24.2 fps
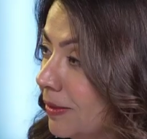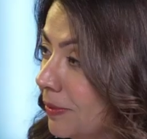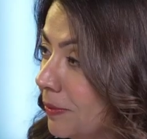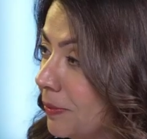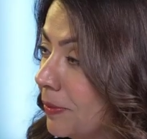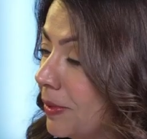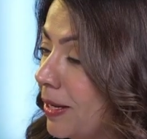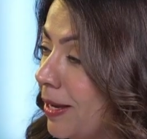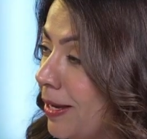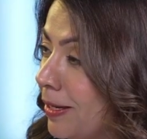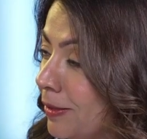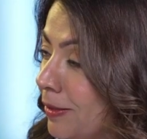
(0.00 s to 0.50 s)

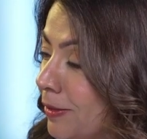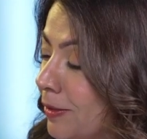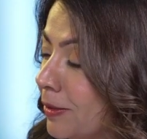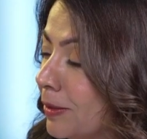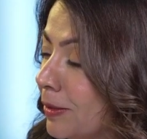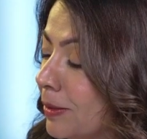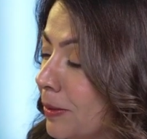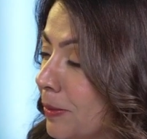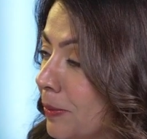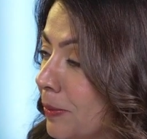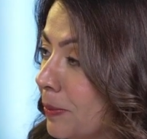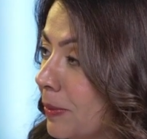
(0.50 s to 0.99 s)
And
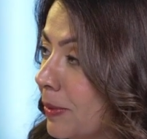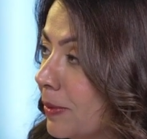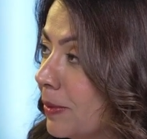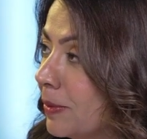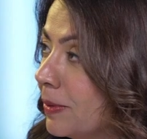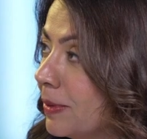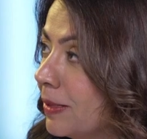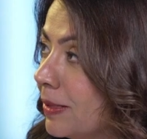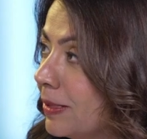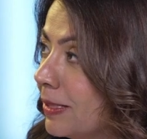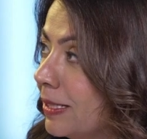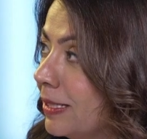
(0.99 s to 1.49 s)

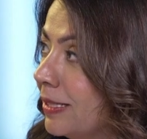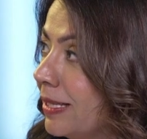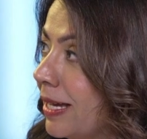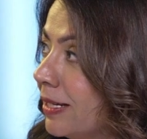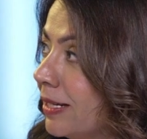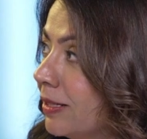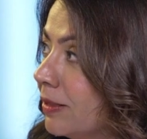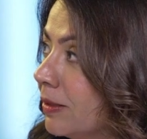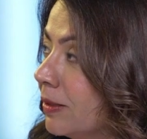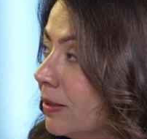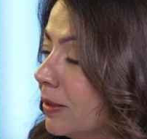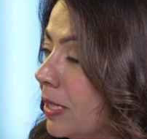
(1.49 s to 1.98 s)
did
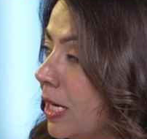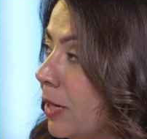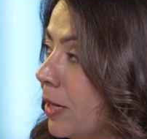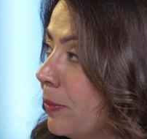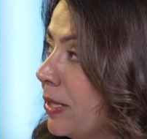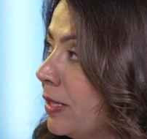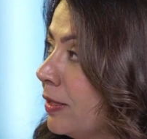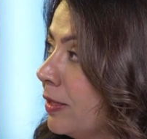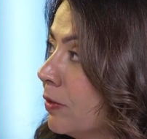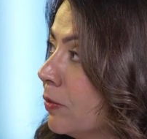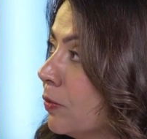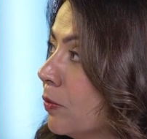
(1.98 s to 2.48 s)
that?
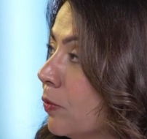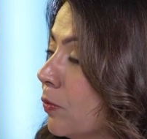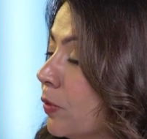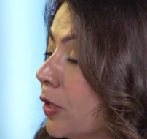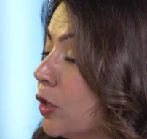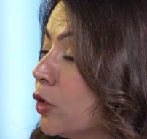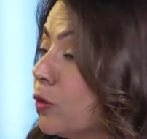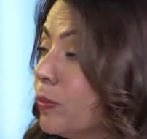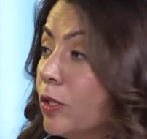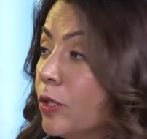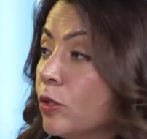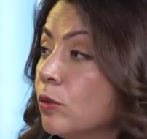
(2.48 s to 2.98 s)
Were
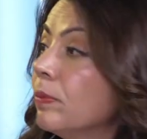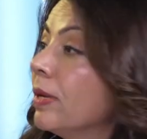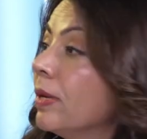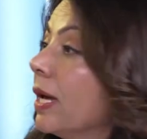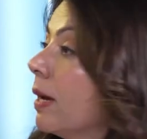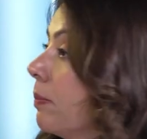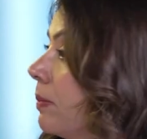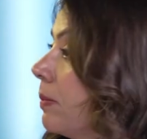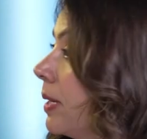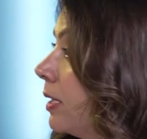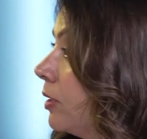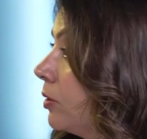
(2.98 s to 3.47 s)
you able to
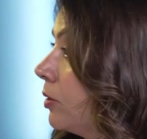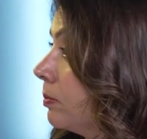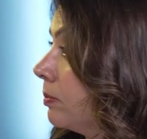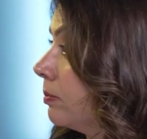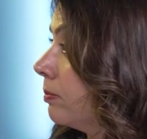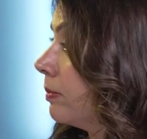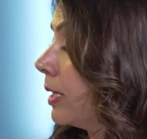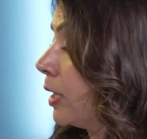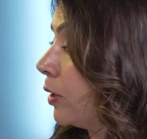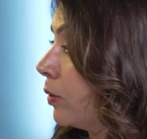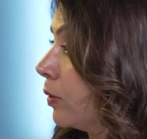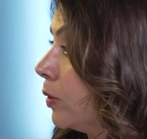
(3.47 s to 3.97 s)

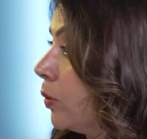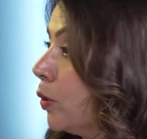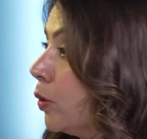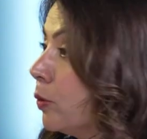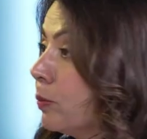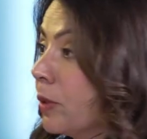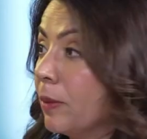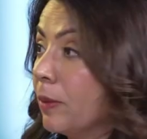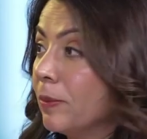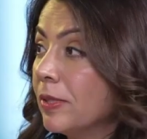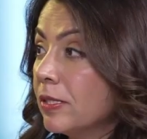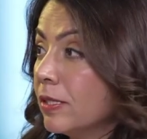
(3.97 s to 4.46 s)
make your loan
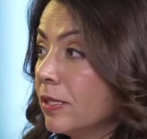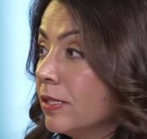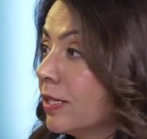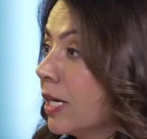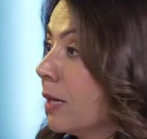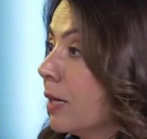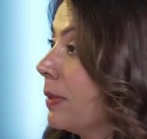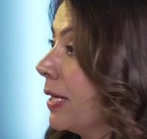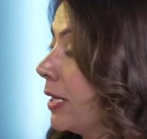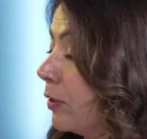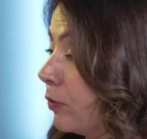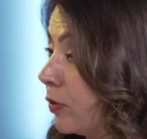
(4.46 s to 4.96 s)
payments in
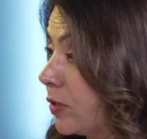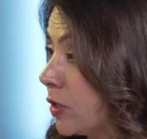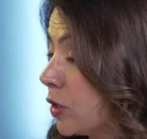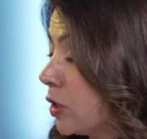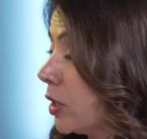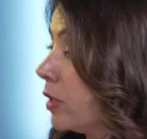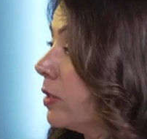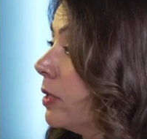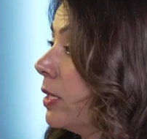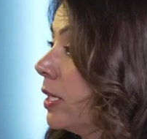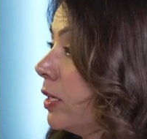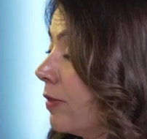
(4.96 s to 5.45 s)
time? Like, you were
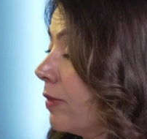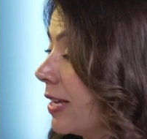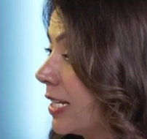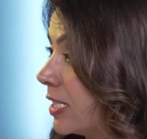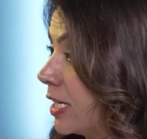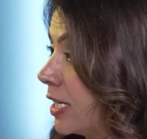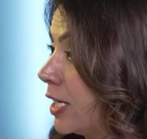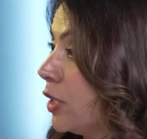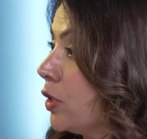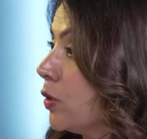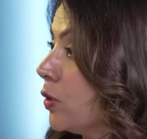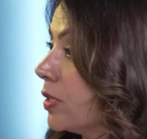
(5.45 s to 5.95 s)
still
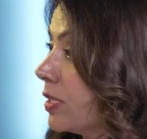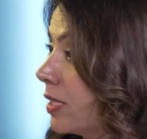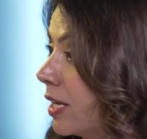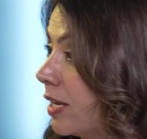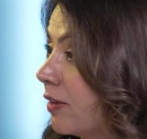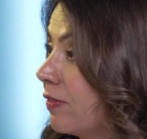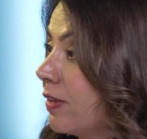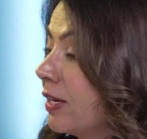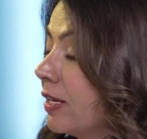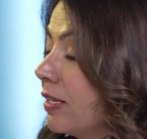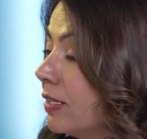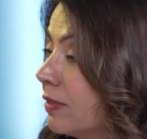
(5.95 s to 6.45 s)
investing in your
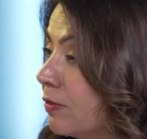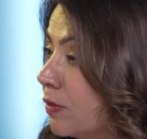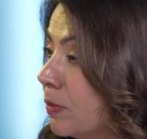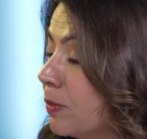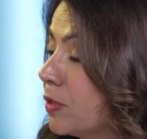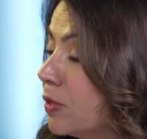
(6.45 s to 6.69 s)
savings, from your